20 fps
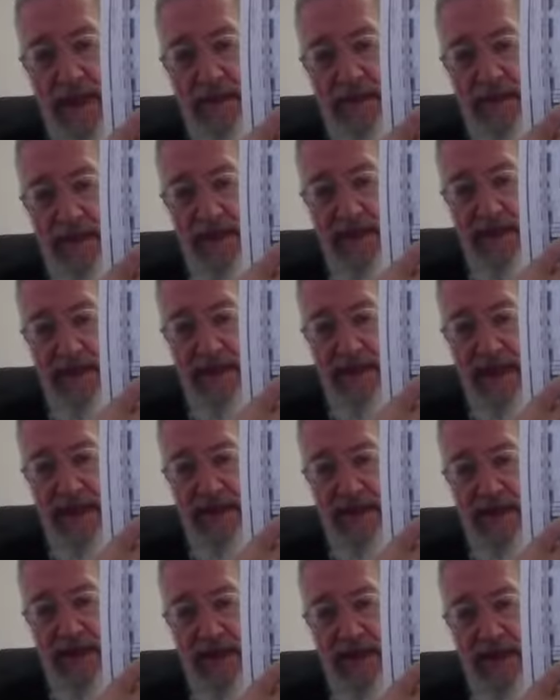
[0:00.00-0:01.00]
If he's
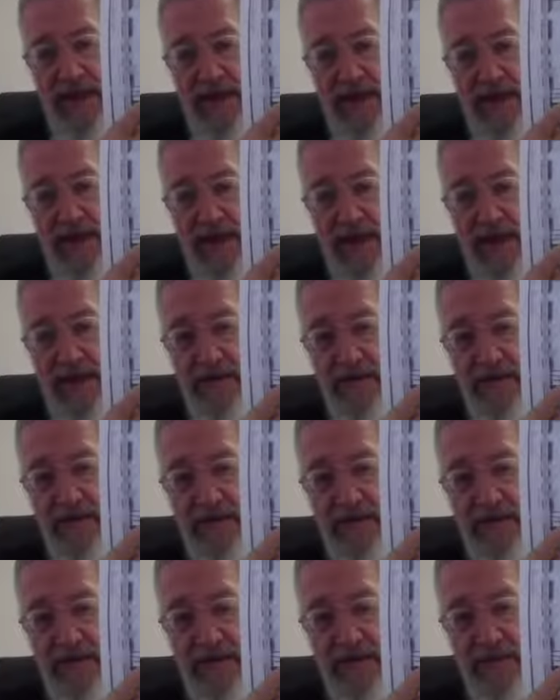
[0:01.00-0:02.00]
standing in
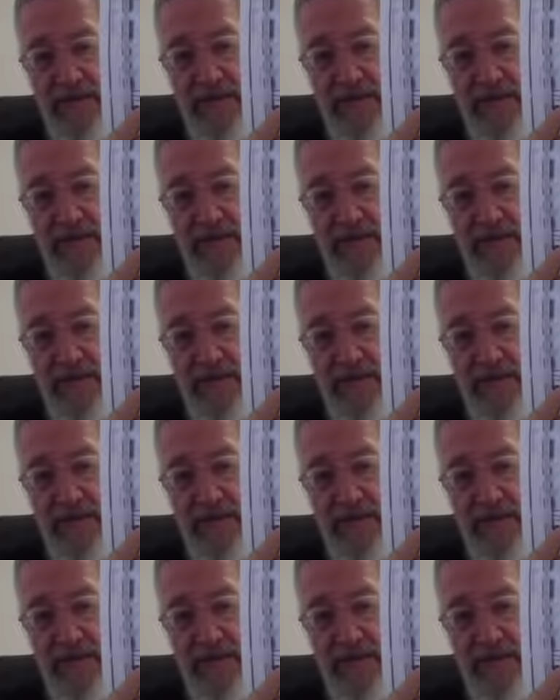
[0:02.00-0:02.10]
here,